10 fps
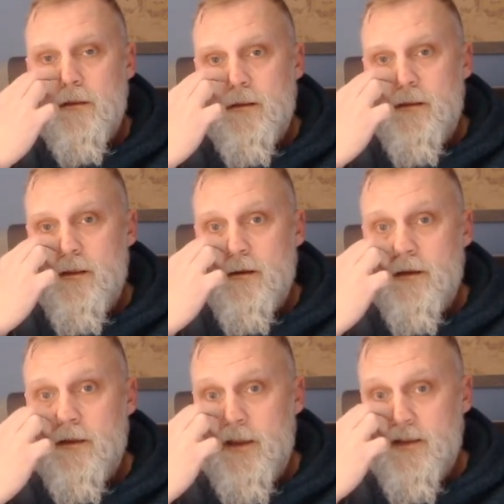
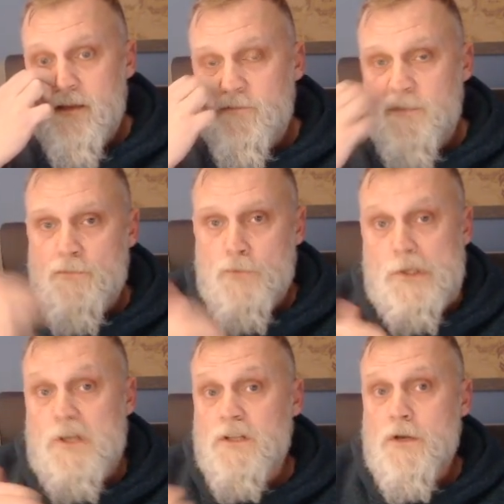and you have to be really
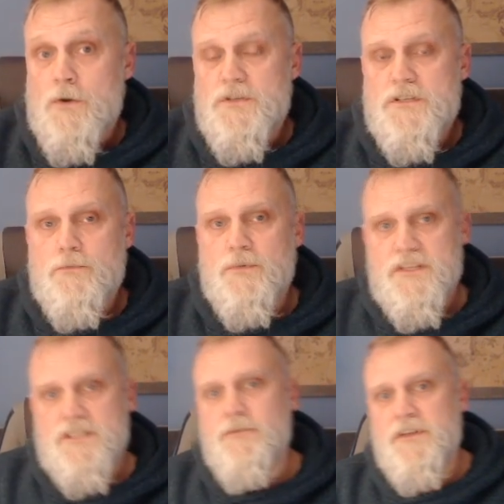close with the
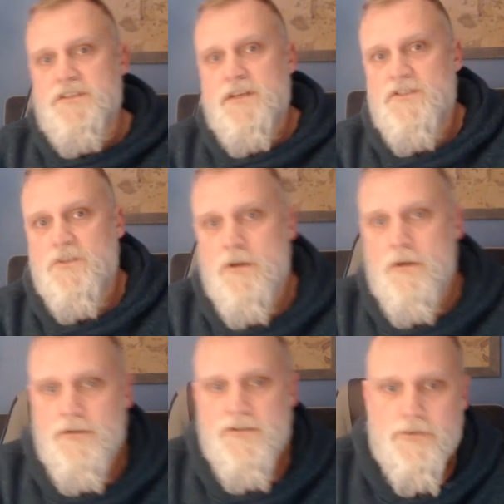76
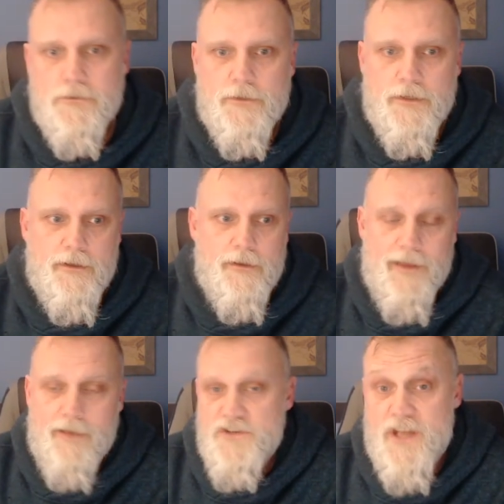long to
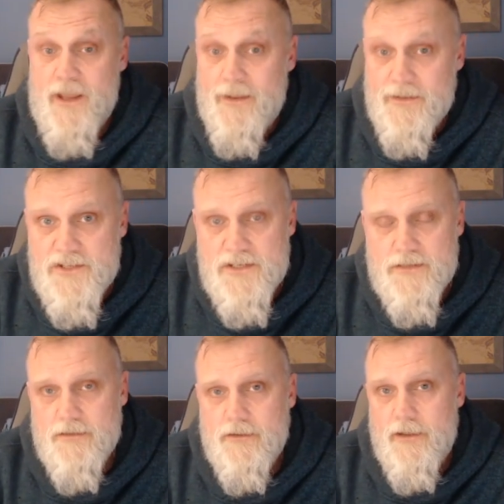have a chance
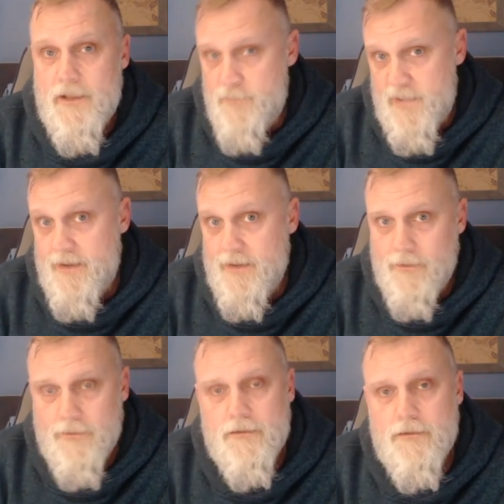at penning
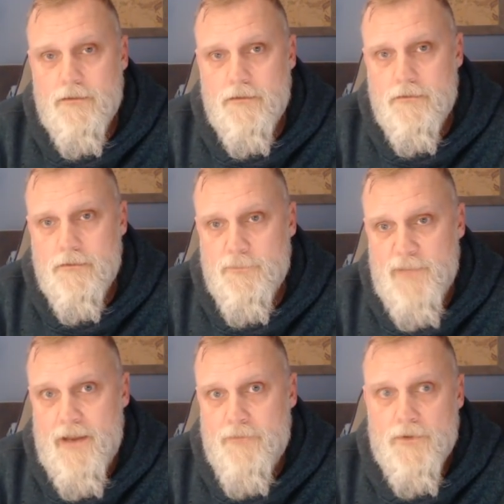the
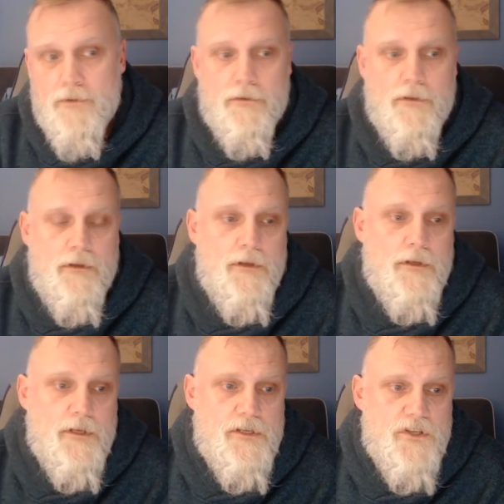Panther.
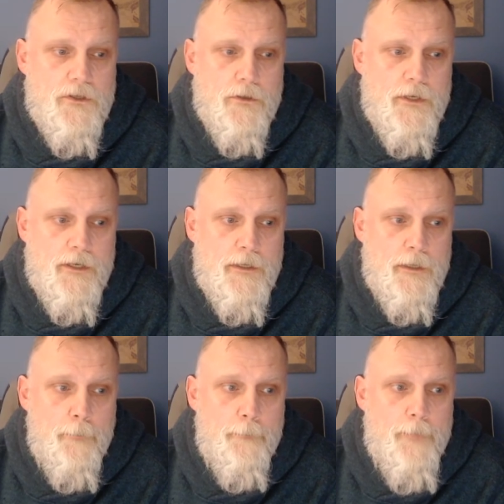
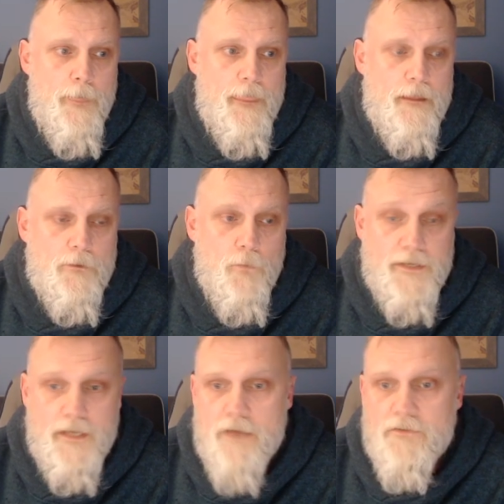So while you
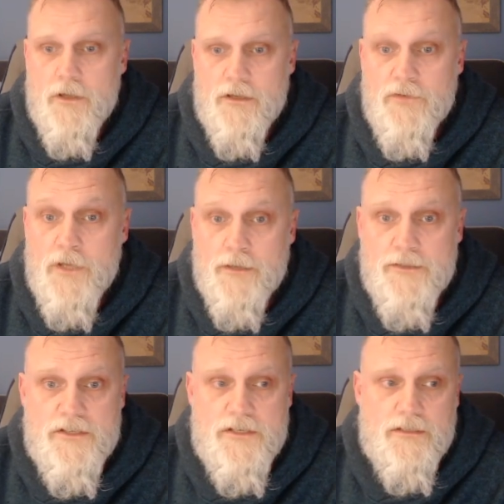have a lot of
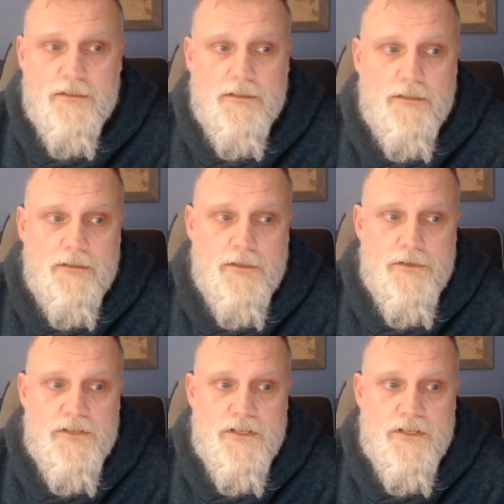guns, there's